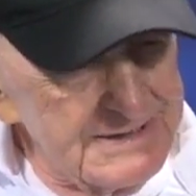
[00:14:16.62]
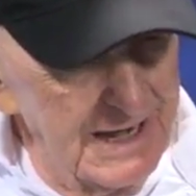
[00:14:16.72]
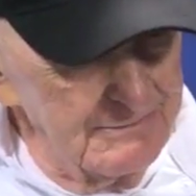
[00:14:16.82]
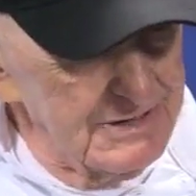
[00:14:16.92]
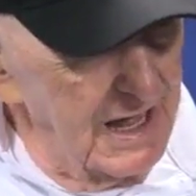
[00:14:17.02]

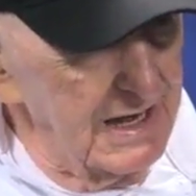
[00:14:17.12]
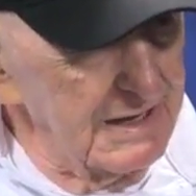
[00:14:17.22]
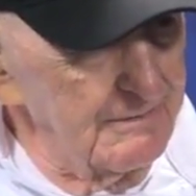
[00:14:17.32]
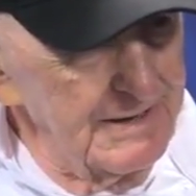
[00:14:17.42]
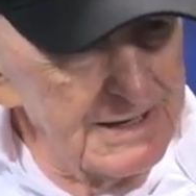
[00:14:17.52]
same time
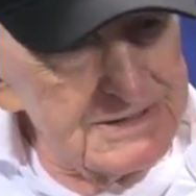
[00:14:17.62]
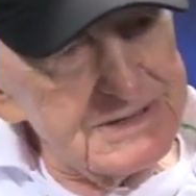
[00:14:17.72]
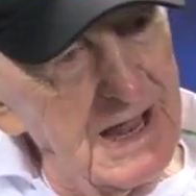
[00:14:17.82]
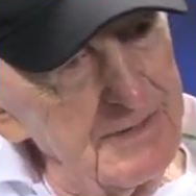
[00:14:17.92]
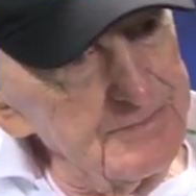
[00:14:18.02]
they made a
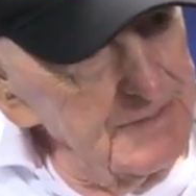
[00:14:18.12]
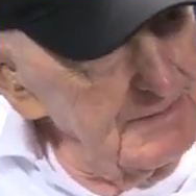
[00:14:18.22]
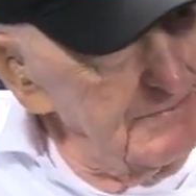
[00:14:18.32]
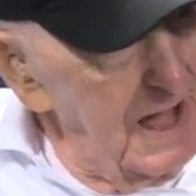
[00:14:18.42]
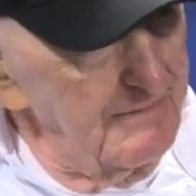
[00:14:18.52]
stop
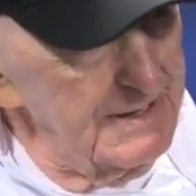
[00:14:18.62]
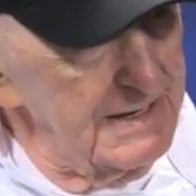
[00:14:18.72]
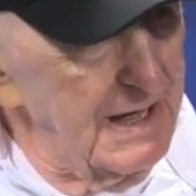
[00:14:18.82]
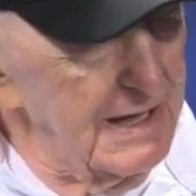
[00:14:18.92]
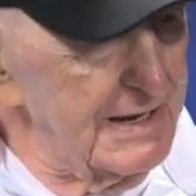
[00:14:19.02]
bombing
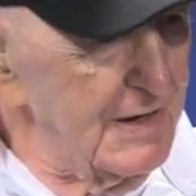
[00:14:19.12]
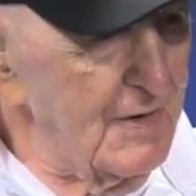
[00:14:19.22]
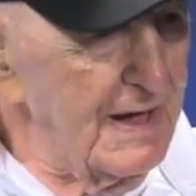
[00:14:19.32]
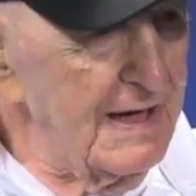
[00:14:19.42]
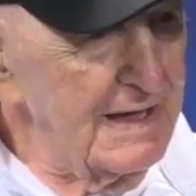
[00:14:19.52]
the
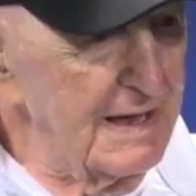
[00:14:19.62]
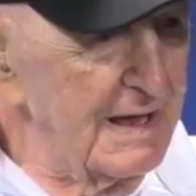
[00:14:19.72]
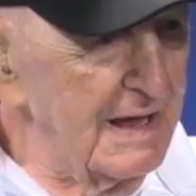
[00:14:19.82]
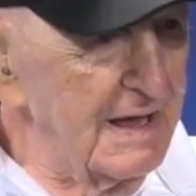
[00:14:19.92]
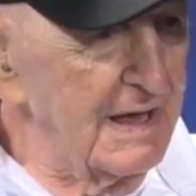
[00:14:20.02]
Hanoi,
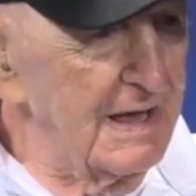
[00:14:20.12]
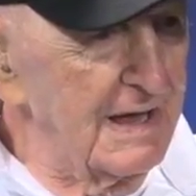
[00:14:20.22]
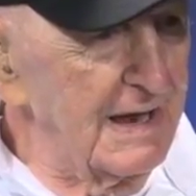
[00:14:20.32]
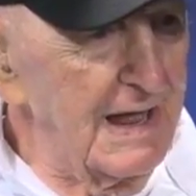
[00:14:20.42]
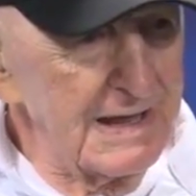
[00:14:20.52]

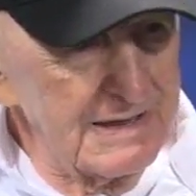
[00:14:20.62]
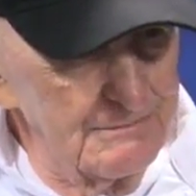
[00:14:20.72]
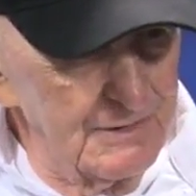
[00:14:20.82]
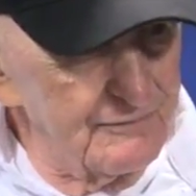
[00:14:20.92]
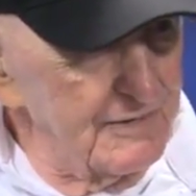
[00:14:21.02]
and that gave
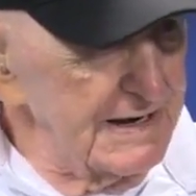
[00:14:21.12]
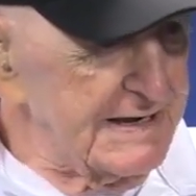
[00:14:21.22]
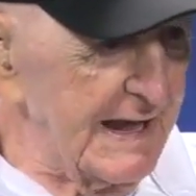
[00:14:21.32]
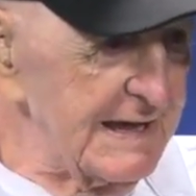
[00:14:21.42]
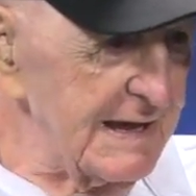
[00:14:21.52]
them a free
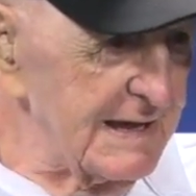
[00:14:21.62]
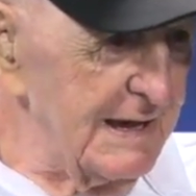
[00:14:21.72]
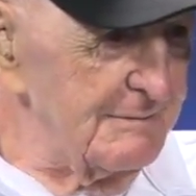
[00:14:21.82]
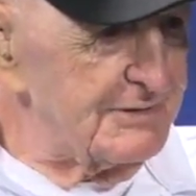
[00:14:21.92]
ticket come